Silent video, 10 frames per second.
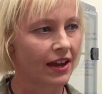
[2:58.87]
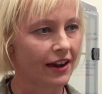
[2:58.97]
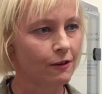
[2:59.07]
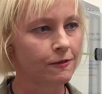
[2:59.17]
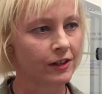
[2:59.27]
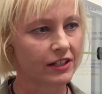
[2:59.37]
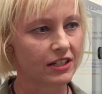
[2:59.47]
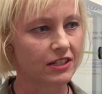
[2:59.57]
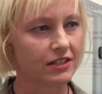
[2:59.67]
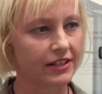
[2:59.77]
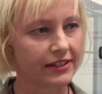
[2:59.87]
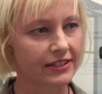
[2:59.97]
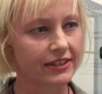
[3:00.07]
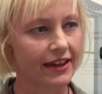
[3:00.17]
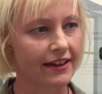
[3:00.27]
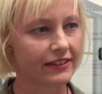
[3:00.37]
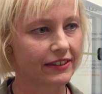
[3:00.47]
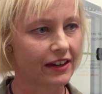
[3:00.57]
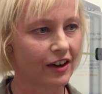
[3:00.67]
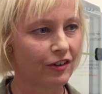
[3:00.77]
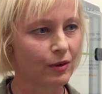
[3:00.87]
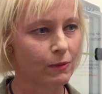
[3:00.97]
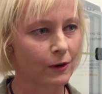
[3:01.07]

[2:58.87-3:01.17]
Our findings suggest that the current